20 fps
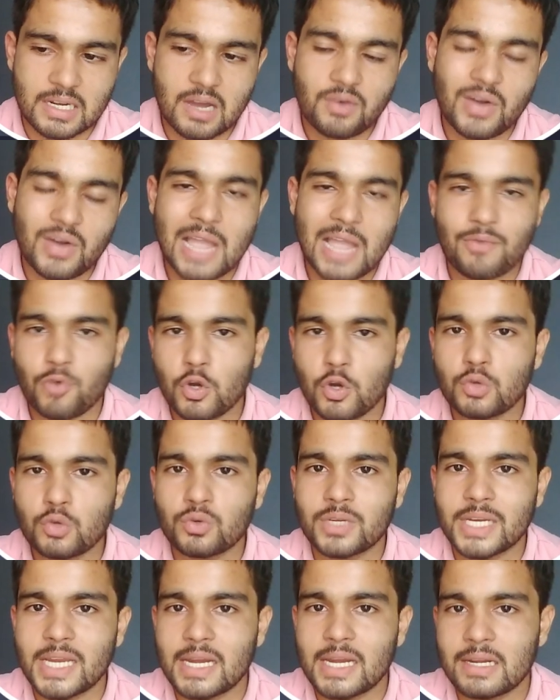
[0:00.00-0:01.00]
Now I want to
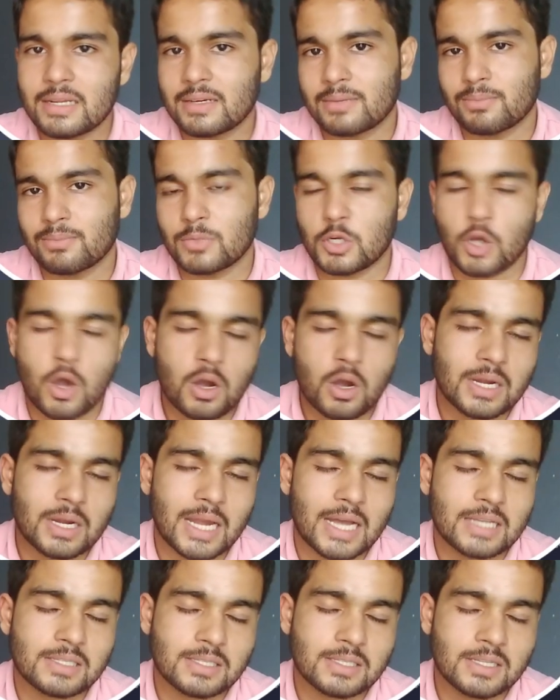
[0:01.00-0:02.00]
create a dog
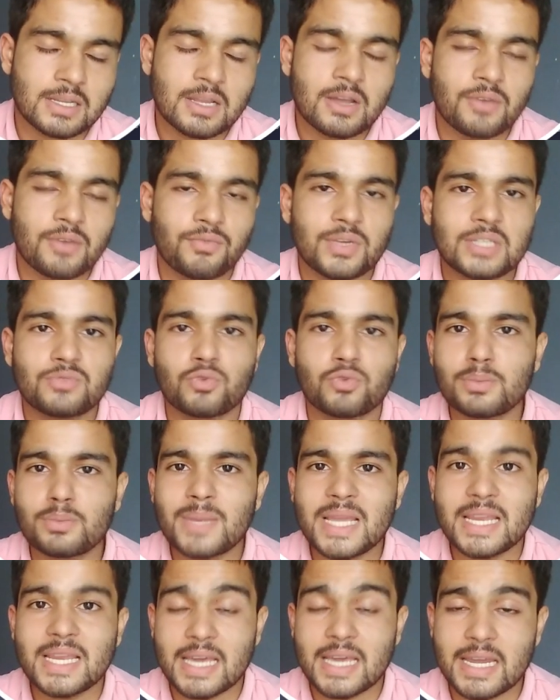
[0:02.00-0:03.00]
class which would
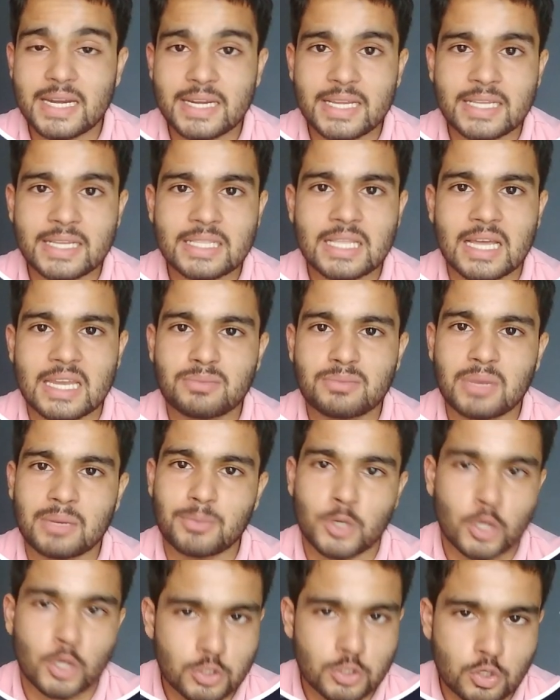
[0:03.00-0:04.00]
be inheriting the animal,
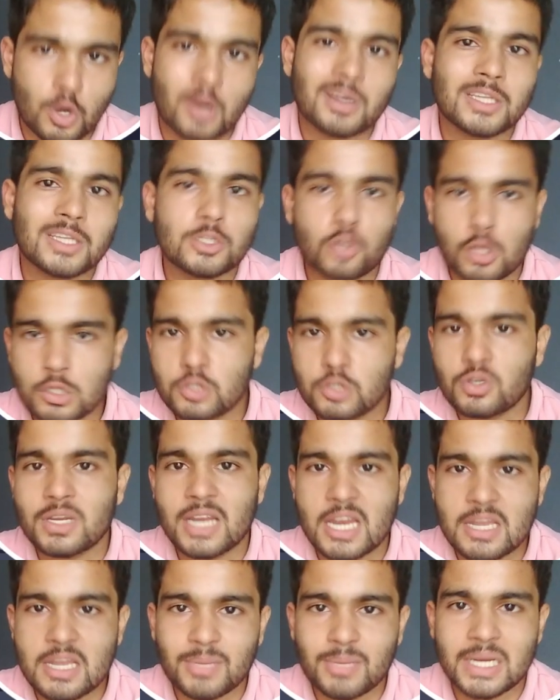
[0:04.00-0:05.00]
because dog is also
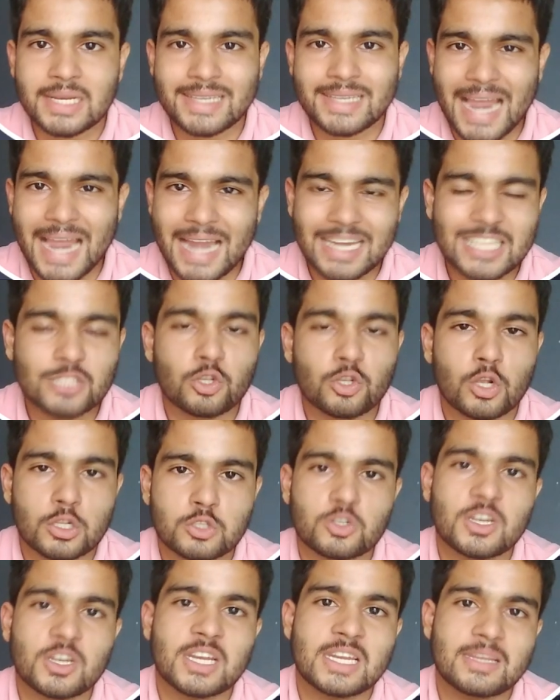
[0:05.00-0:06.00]
an animal, cat is
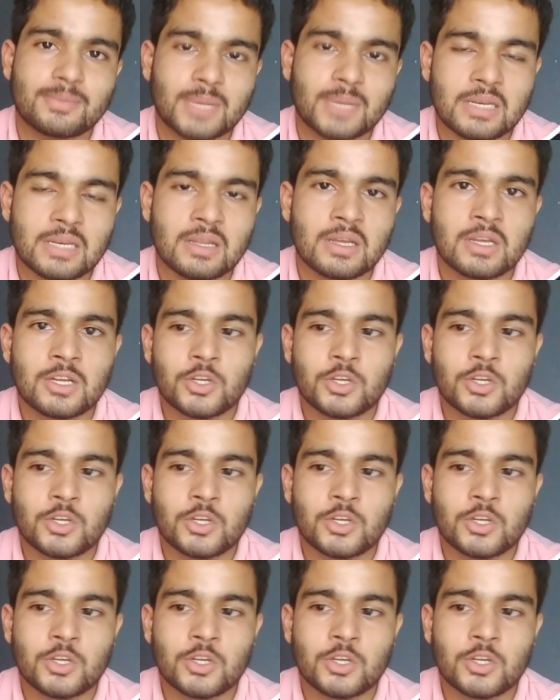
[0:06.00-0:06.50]
also an animal.